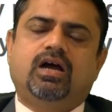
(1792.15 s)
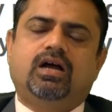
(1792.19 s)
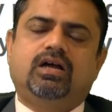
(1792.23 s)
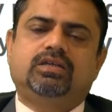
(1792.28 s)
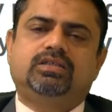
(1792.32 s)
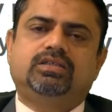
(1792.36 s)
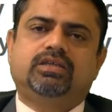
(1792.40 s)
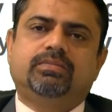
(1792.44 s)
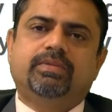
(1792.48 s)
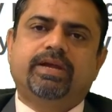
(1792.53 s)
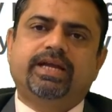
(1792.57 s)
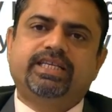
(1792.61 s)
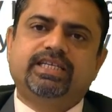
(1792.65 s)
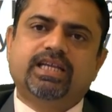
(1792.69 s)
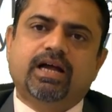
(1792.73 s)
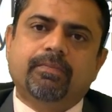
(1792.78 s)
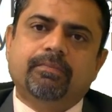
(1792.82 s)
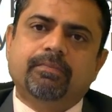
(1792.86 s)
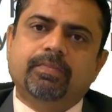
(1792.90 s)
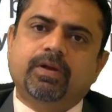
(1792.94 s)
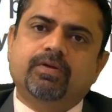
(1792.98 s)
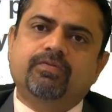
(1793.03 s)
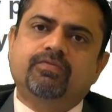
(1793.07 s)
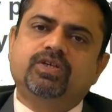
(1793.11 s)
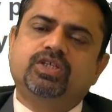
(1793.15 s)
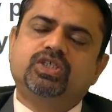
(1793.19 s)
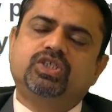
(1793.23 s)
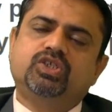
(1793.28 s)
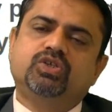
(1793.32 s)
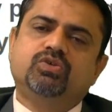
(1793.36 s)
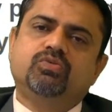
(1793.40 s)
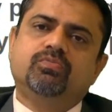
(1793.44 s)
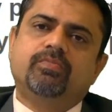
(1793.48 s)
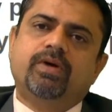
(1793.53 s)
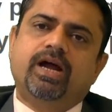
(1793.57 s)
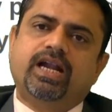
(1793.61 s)
some example which
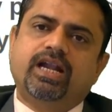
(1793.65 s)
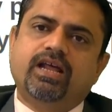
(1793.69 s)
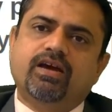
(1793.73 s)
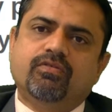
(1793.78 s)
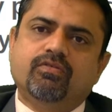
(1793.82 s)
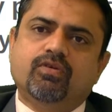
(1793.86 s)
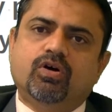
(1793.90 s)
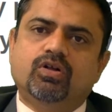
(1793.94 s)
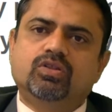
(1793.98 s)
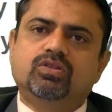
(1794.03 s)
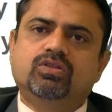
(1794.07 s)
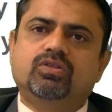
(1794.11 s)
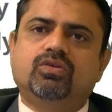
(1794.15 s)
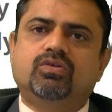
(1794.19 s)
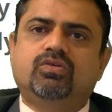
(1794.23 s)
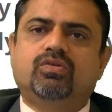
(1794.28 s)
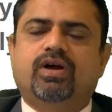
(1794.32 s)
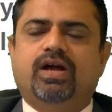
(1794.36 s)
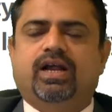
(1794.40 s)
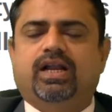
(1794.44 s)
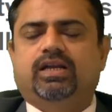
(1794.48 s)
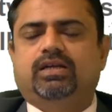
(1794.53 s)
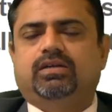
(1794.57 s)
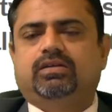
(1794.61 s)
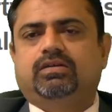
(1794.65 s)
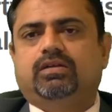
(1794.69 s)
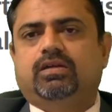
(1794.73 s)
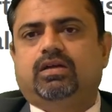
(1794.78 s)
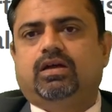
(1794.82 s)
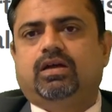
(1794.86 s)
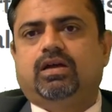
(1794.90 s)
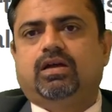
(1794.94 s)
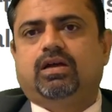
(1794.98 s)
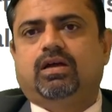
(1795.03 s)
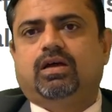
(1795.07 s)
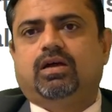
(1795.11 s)
you might have gone through, and
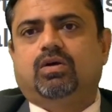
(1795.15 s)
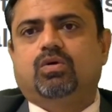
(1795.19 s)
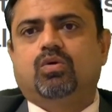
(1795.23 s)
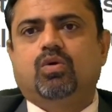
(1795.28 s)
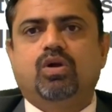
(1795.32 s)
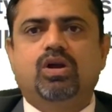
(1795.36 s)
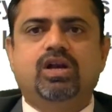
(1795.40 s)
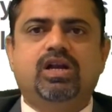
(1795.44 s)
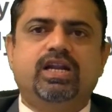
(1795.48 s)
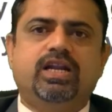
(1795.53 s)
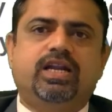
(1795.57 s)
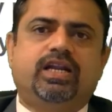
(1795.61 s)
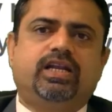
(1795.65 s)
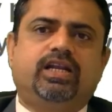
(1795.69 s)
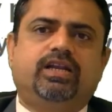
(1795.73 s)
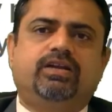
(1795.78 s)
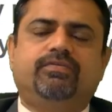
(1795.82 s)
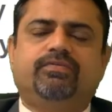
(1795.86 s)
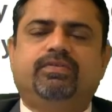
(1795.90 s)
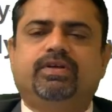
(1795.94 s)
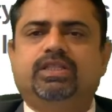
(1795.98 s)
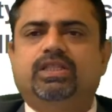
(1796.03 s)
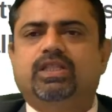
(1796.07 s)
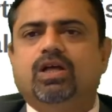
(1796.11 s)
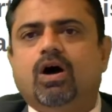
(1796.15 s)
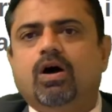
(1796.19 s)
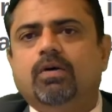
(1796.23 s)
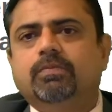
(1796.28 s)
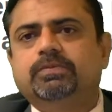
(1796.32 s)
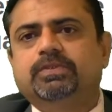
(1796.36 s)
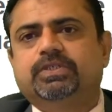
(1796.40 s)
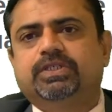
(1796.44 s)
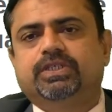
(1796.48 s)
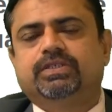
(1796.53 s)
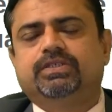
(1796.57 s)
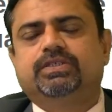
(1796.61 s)
correlate it with the
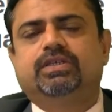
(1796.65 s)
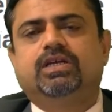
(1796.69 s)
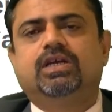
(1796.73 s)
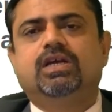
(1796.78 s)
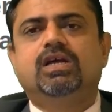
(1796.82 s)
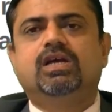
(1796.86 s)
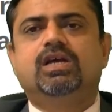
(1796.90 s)
options.